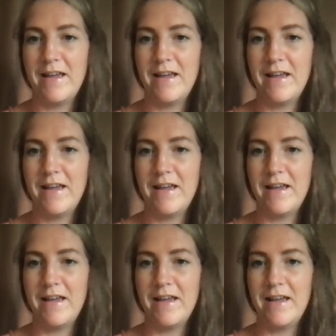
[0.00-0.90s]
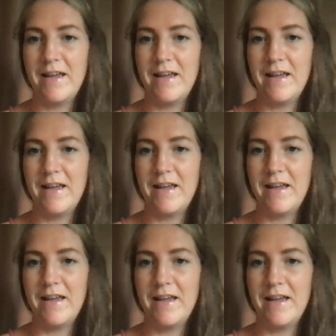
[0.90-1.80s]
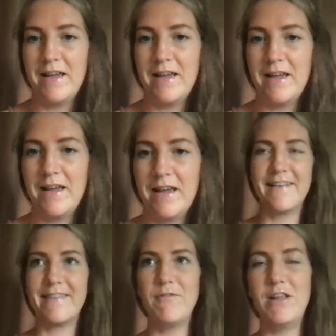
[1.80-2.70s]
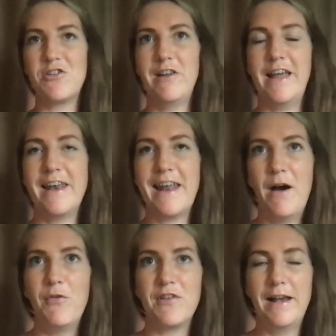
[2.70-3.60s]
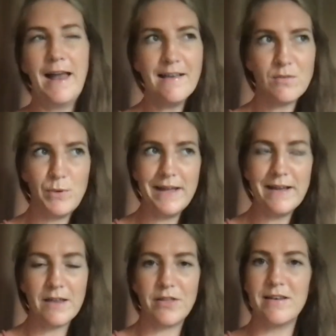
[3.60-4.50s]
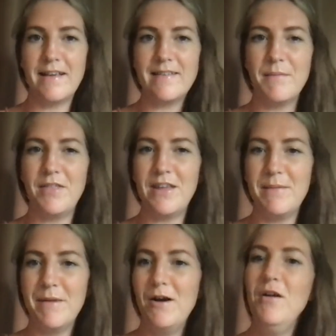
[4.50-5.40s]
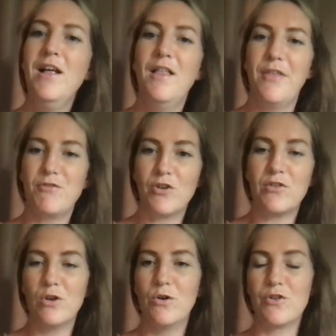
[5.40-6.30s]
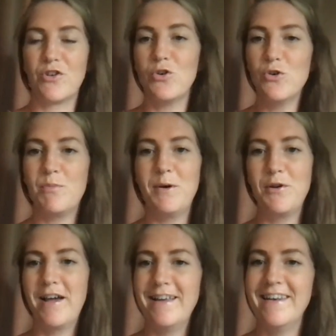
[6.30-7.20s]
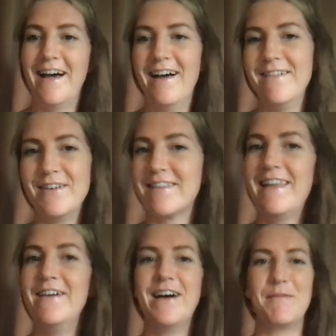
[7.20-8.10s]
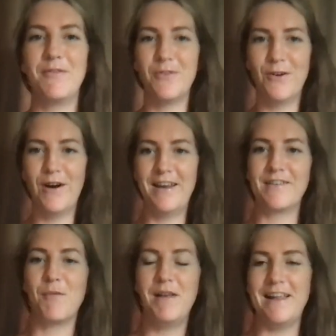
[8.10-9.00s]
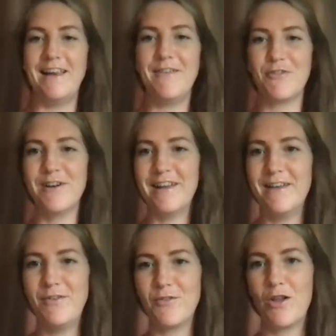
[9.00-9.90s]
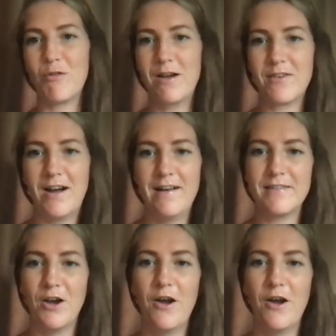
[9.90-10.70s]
And this is the brand, like the great thing is they've literally announced, like last week, I think they sent me the email, they've just launched a course builder in there, which they never had before. And it's completely free if you've got ThriveCart.